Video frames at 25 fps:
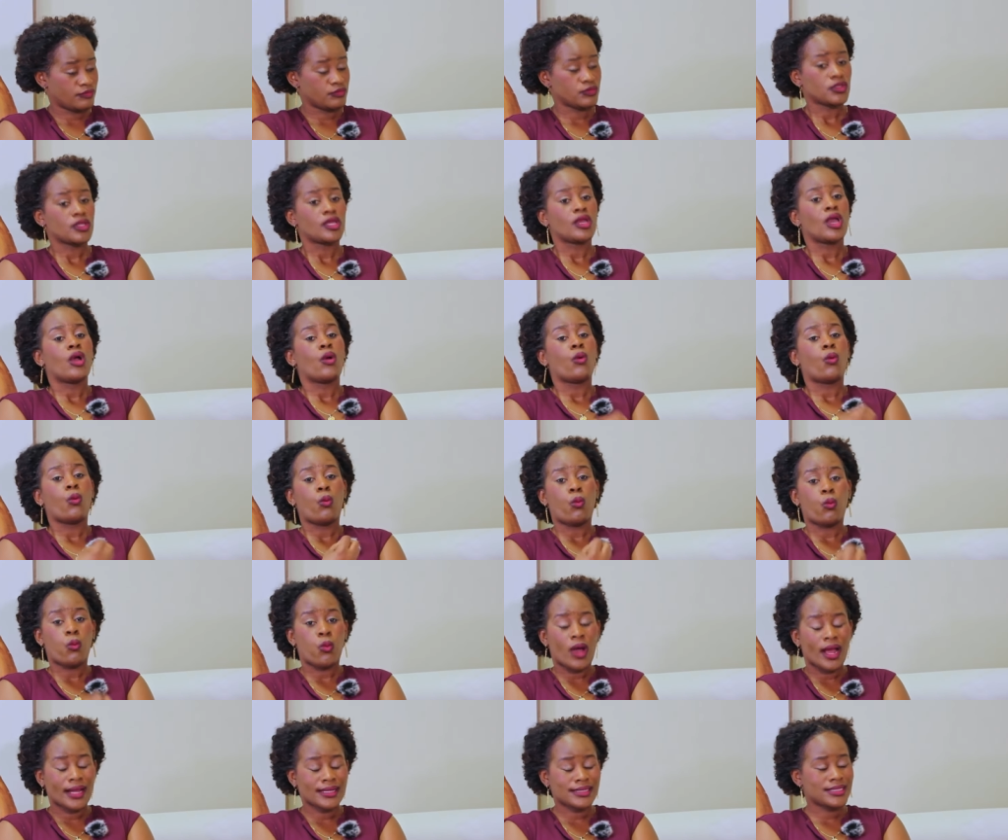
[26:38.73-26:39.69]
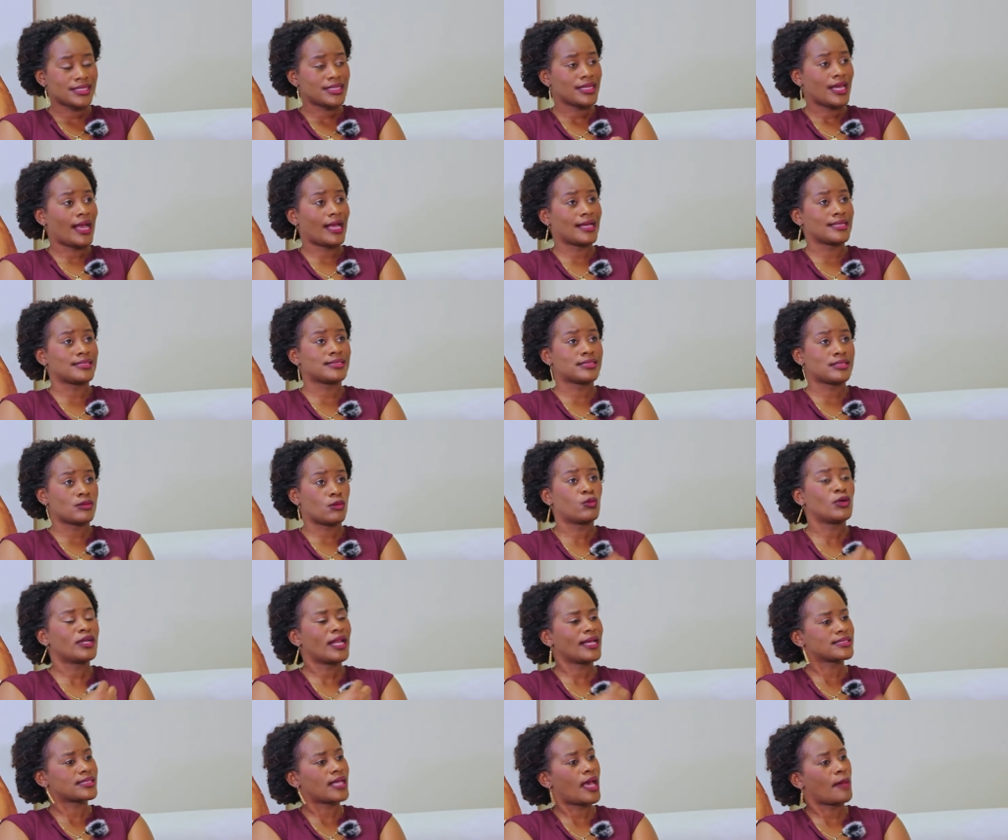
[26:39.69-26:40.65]
Exactly. What has,
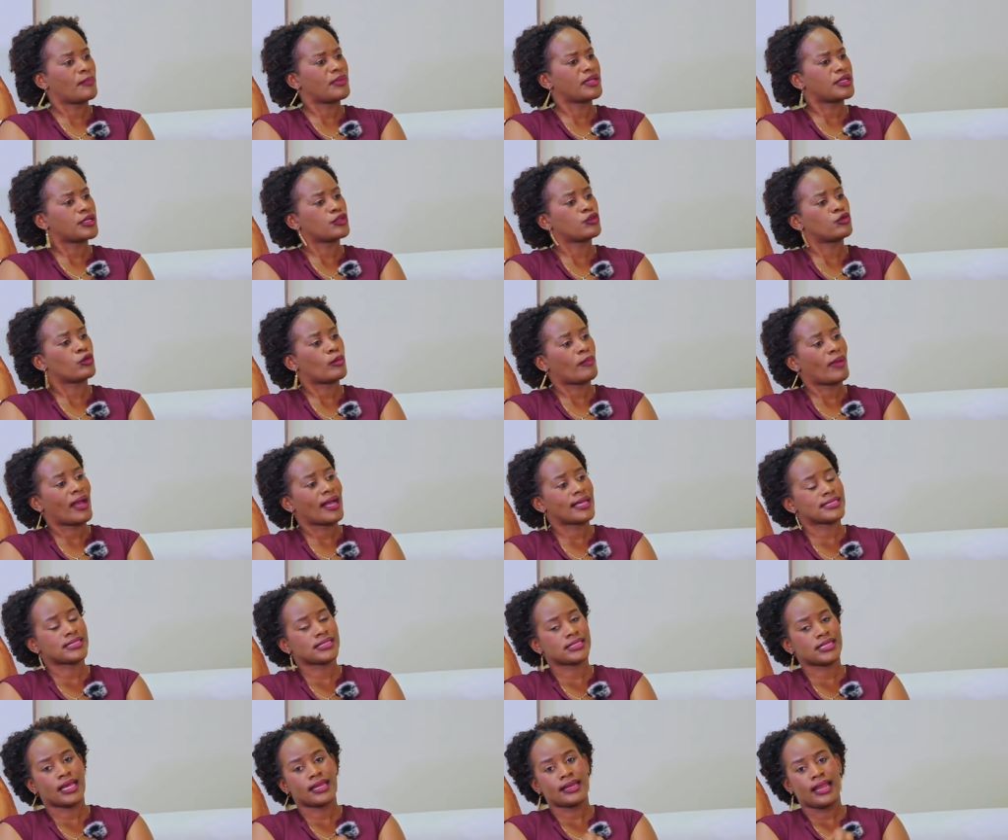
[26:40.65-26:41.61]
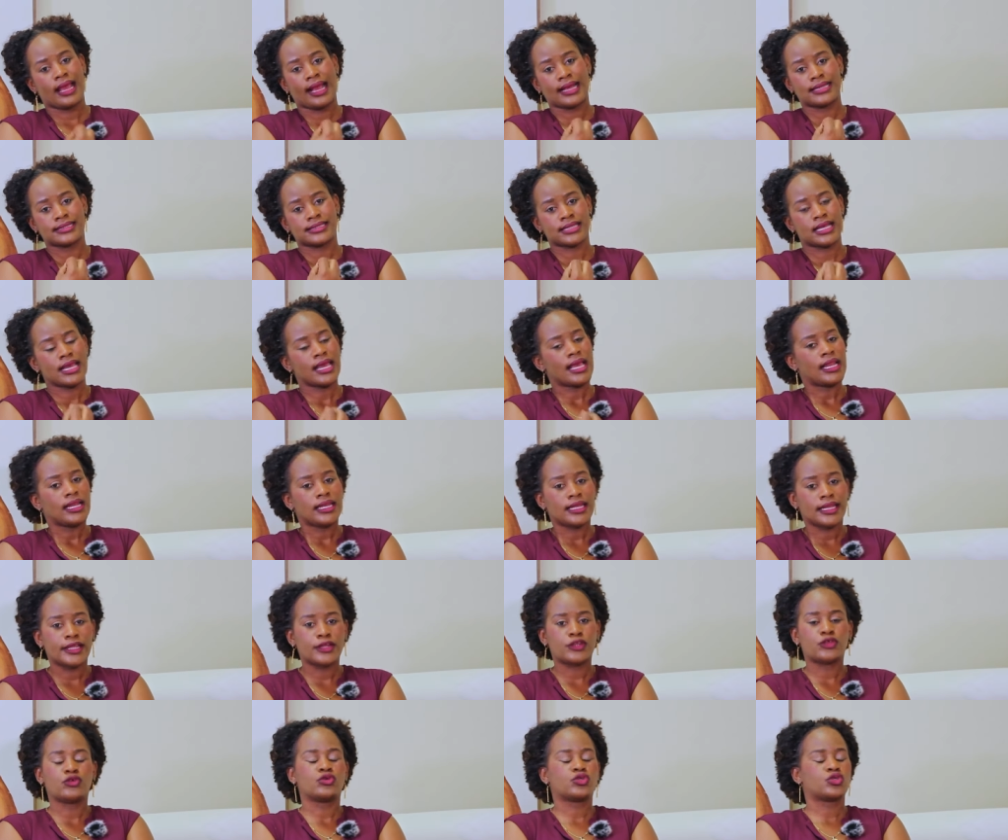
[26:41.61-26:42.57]
what has happened in your past that has
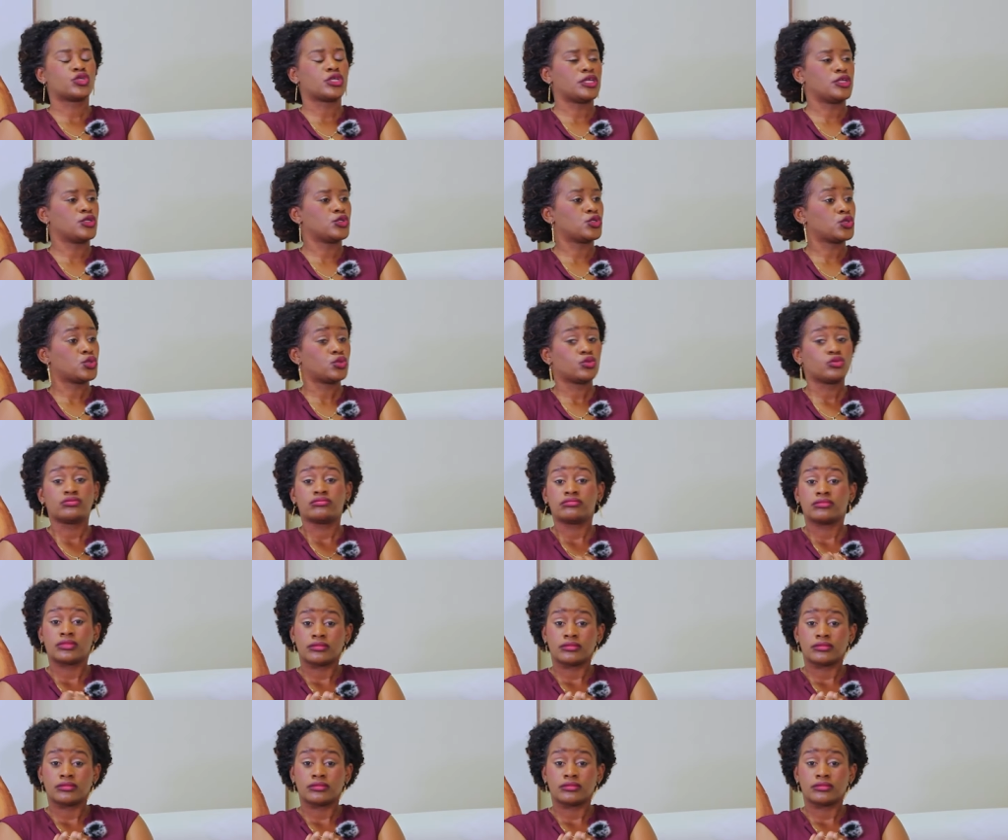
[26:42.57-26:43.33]
led you into